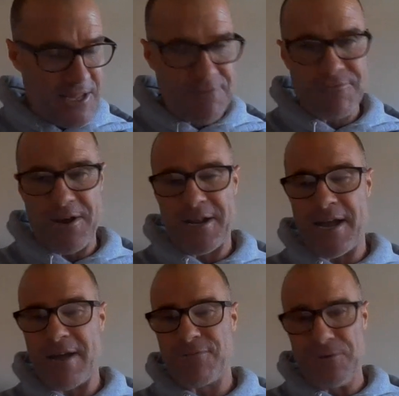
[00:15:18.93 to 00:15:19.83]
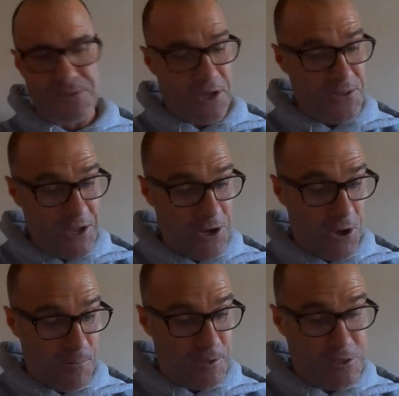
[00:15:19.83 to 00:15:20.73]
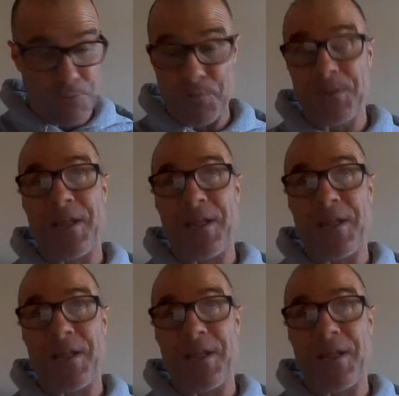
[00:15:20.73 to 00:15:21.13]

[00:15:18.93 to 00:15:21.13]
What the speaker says: in their front half, and also Nick Holman, who's a real